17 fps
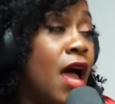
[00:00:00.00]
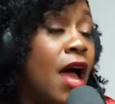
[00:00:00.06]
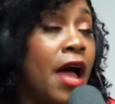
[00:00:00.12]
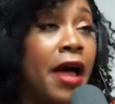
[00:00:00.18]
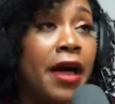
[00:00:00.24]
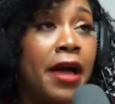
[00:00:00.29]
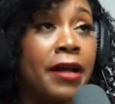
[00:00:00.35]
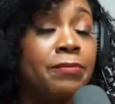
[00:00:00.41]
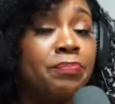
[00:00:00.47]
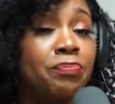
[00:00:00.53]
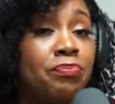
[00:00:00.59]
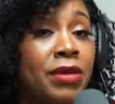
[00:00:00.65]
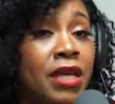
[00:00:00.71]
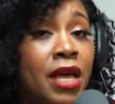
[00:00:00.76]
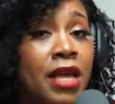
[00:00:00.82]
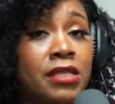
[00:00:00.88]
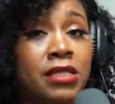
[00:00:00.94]
Mm-hmm.
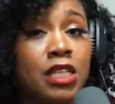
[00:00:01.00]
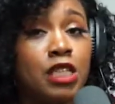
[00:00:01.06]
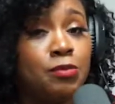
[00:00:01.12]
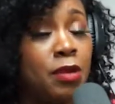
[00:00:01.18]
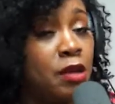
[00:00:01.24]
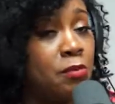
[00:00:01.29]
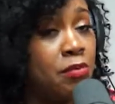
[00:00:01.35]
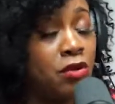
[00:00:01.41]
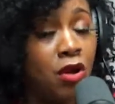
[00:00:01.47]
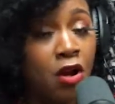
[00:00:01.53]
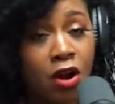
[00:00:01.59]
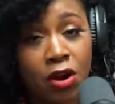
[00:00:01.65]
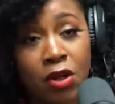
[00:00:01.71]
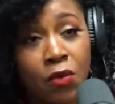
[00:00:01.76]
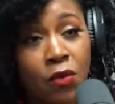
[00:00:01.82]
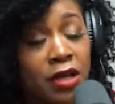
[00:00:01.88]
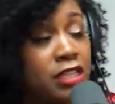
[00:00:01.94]
Because these people
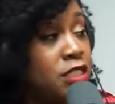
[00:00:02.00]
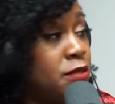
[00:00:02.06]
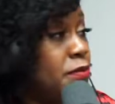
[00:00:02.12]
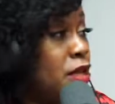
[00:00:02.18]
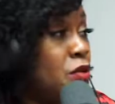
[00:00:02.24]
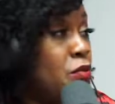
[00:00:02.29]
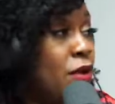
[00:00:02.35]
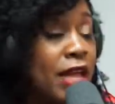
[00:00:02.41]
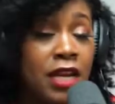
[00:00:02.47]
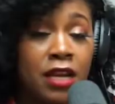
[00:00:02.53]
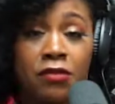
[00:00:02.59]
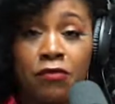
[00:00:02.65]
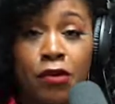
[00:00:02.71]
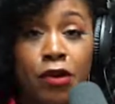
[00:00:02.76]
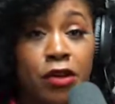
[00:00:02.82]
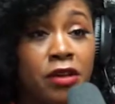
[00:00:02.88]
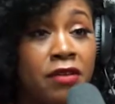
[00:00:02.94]
aren't going to be waiting
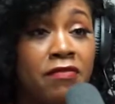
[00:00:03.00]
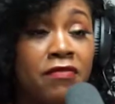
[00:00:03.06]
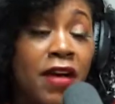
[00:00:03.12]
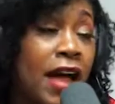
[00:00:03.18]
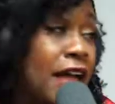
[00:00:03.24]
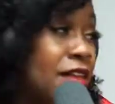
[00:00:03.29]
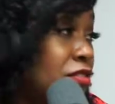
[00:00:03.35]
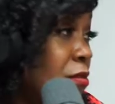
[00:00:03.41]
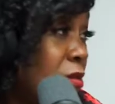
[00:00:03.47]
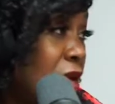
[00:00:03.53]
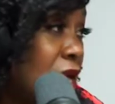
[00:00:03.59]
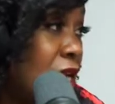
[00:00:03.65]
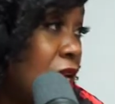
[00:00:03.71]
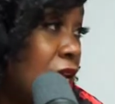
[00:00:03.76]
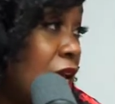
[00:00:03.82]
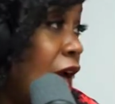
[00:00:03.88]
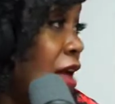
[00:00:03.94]
for you to find the
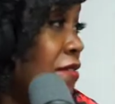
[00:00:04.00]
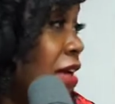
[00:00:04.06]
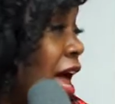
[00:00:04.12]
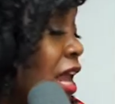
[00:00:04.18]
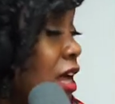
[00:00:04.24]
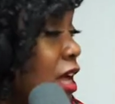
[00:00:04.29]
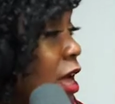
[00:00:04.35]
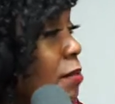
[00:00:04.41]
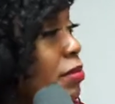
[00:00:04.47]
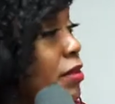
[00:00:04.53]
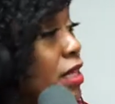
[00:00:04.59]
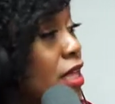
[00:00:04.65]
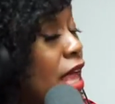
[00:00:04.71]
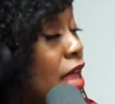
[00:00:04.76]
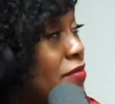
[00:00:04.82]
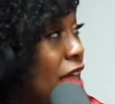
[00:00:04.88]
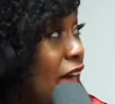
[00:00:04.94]
money. I've had
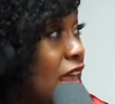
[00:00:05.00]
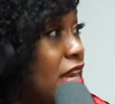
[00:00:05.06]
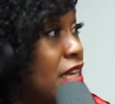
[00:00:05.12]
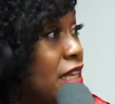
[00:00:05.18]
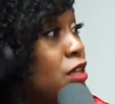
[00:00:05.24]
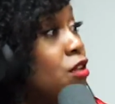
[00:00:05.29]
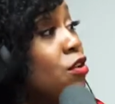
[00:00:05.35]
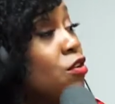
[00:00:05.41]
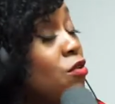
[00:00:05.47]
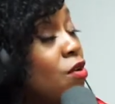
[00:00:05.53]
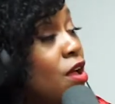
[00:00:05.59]
a deal